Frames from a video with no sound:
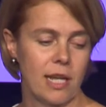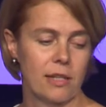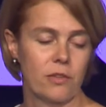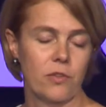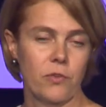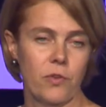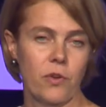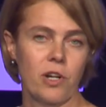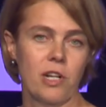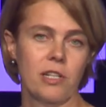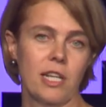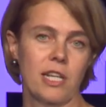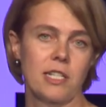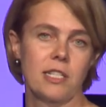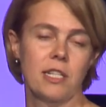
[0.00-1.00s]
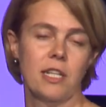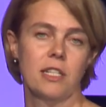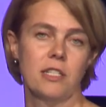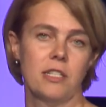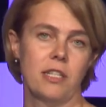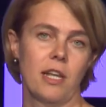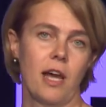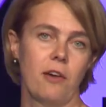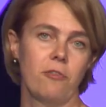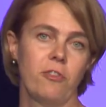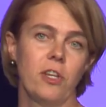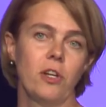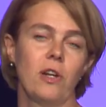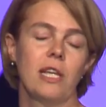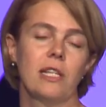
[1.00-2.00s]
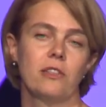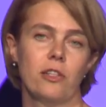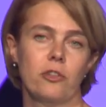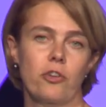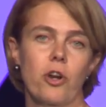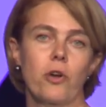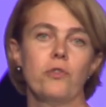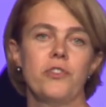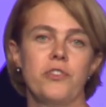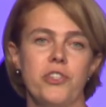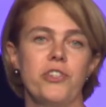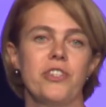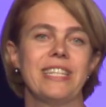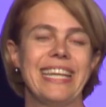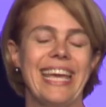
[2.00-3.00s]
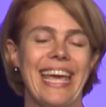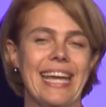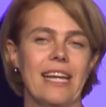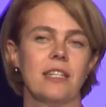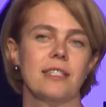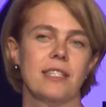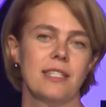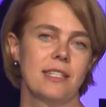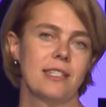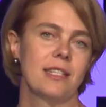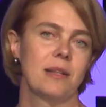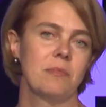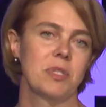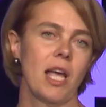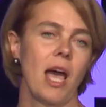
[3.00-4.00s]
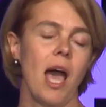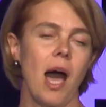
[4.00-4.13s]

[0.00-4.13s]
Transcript: And the third is fueling the growth to the ecosystems.